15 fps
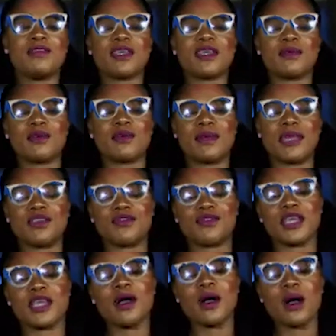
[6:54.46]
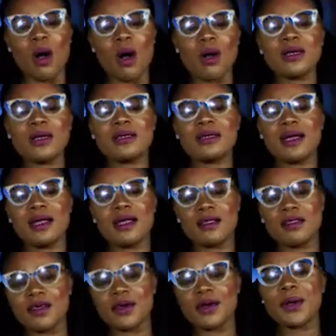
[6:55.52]
de Cameroon military on
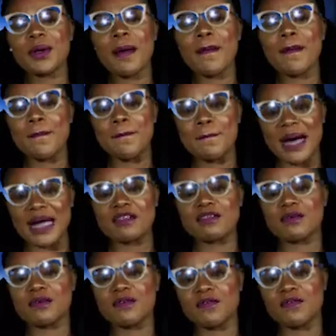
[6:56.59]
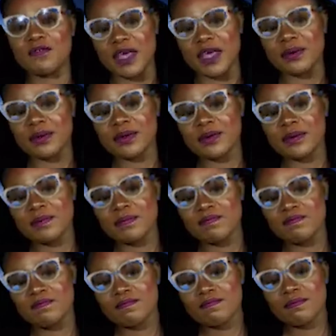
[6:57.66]
the battlefield.
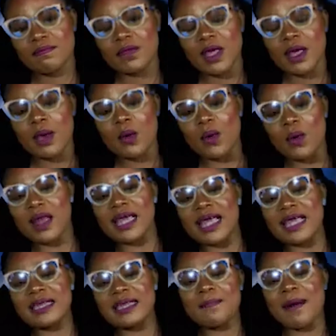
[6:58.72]
Well, in the